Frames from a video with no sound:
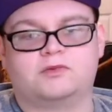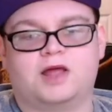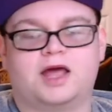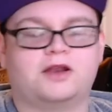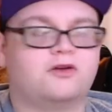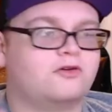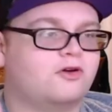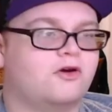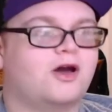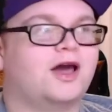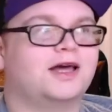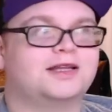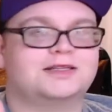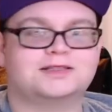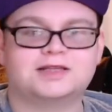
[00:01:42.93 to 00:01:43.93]
don't know
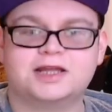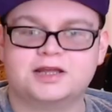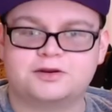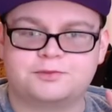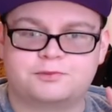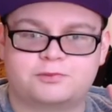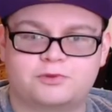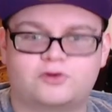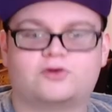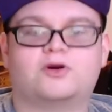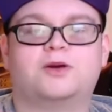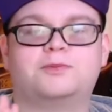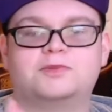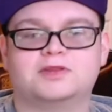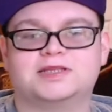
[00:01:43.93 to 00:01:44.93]
how to
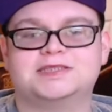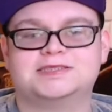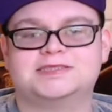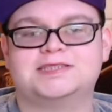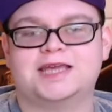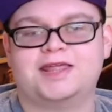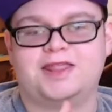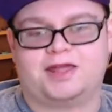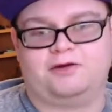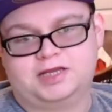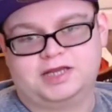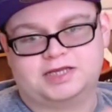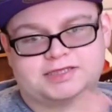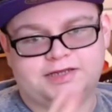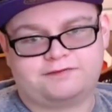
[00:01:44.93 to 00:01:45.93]
properly say that.
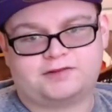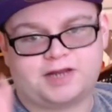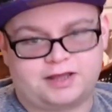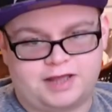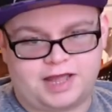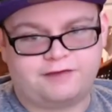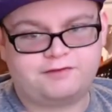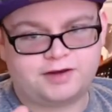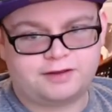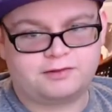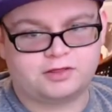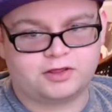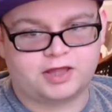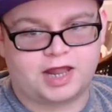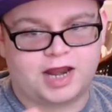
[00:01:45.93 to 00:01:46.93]
Because every time I
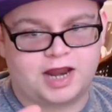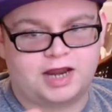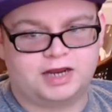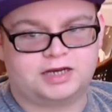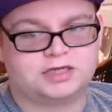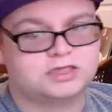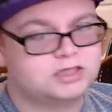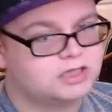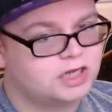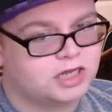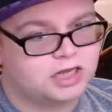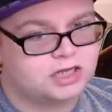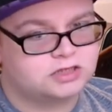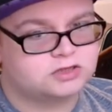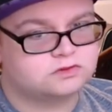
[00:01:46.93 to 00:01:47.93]
look at
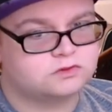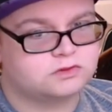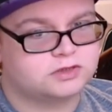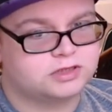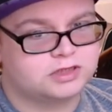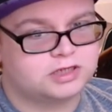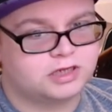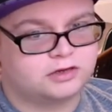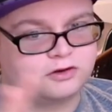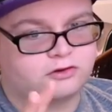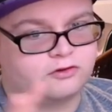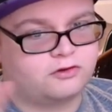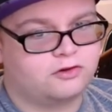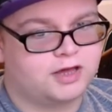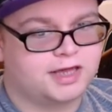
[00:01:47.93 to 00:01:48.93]
it, I
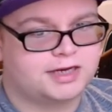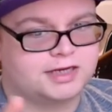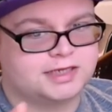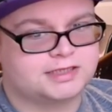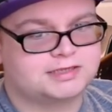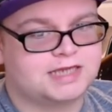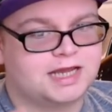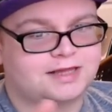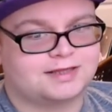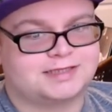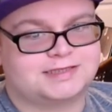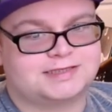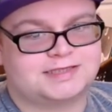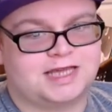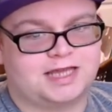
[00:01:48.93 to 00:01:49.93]
don't know how to exactly
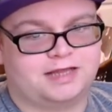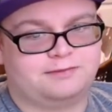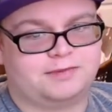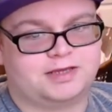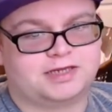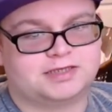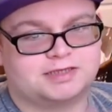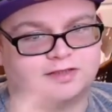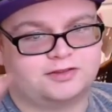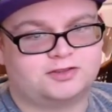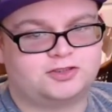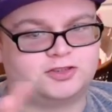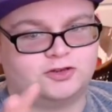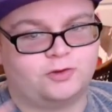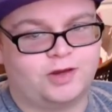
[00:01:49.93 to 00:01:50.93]
say it because of
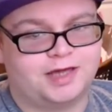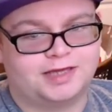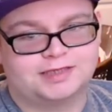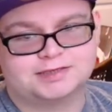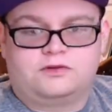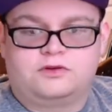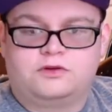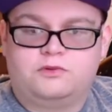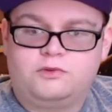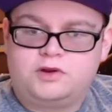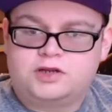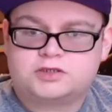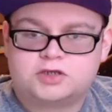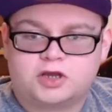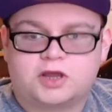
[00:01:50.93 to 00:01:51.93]
two A's. You want
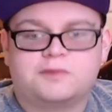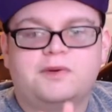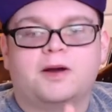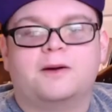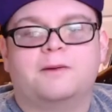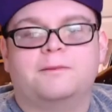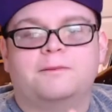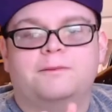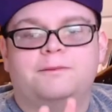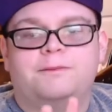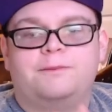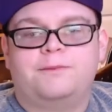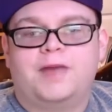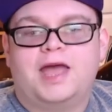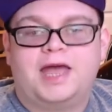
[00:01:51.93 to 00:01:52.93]
to talk about
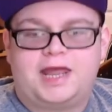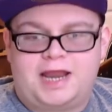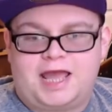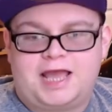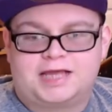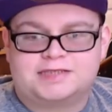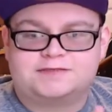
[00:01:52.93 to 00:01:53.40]
badass